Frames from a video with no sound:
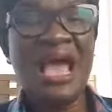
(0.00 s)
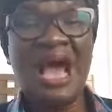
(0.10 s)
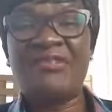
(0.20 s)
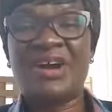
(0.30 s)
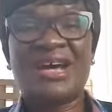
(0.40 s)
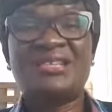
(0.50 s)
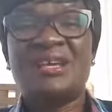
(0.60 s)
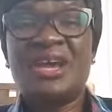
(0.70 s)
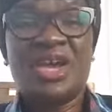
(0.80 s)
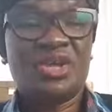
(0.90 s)
I've had,
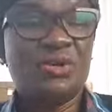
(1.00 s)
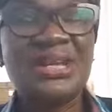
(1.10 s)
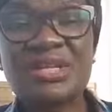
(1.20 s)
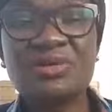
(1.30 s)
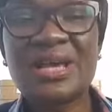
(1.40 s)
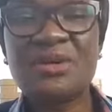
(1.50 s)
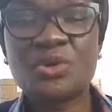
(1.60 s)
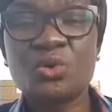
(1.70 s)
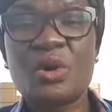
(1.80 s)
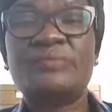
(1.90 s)
you know, little
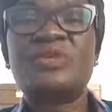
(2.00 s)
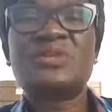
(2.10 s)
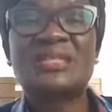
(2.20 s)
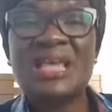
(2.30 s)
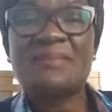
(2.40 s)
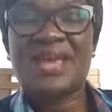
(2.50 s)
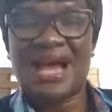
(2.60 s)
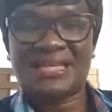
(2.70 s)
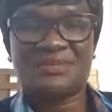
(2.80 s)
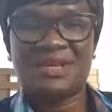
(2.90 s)
girls who come to see me
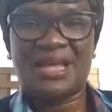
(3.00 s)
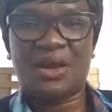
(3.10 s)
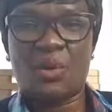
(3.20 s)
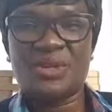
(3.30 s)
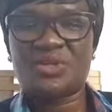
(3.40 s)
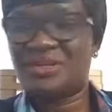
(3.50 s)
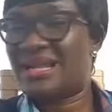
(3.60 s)
ask me that question.